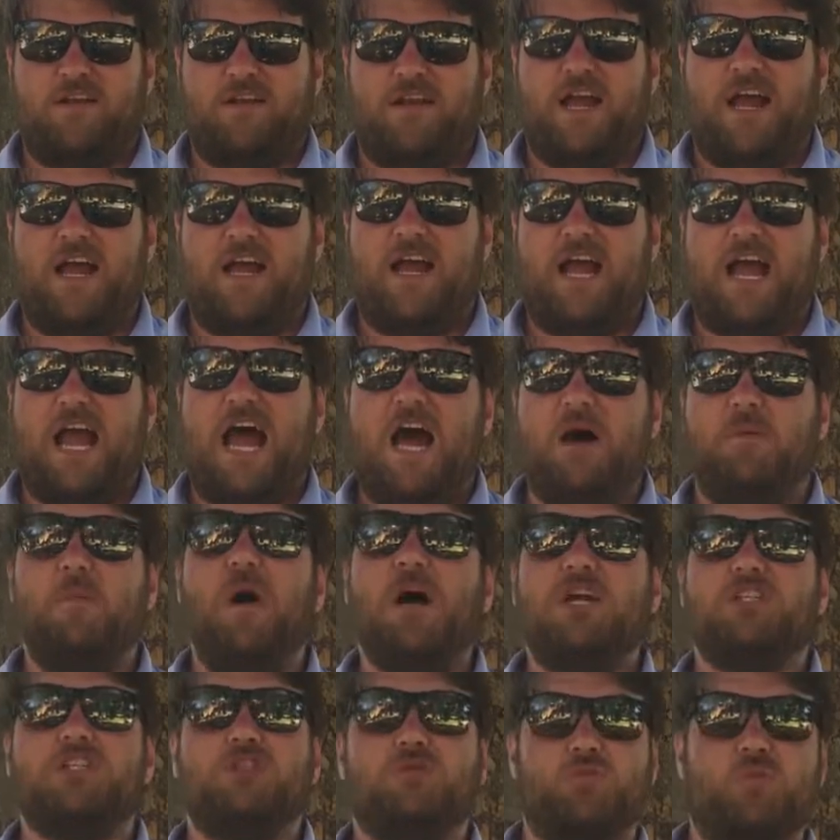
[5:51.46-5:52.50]
uh, how
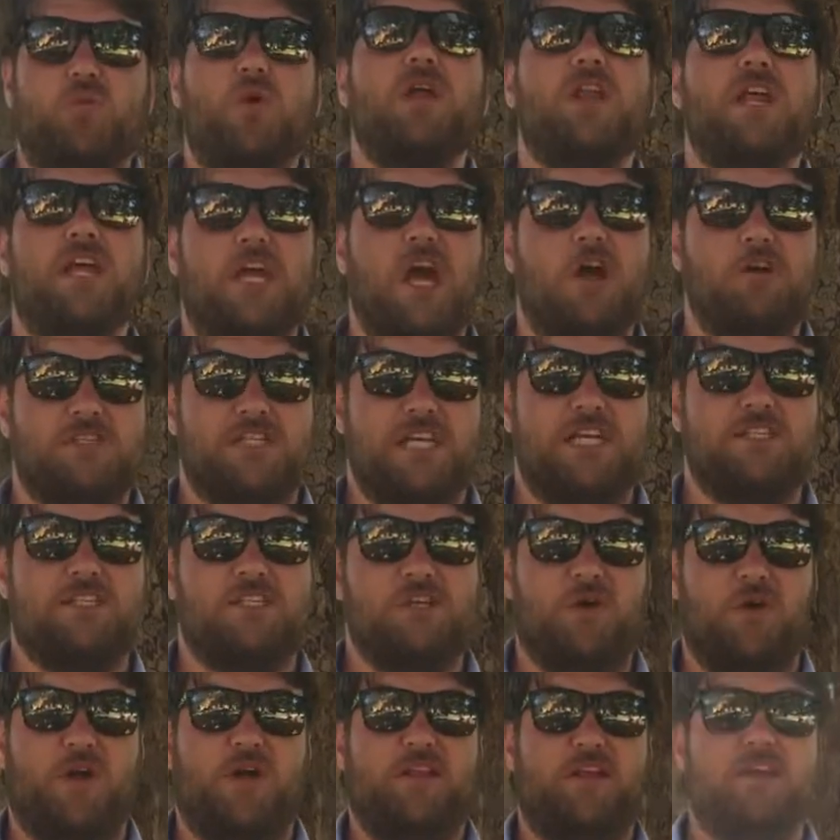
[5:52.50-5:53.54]
much really goes
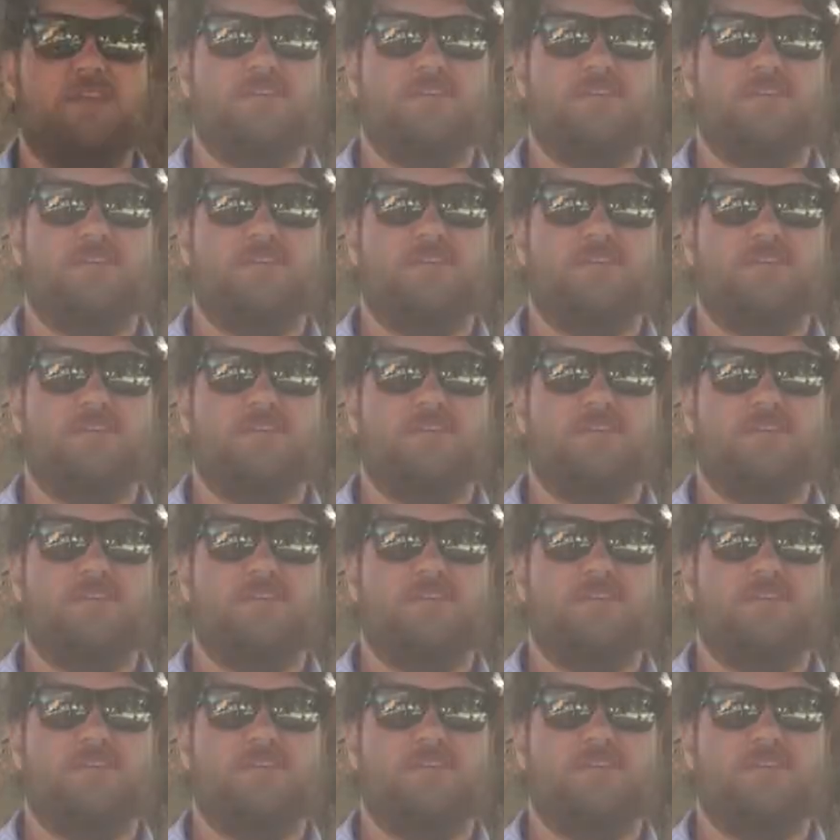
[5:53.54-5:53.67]
into it. For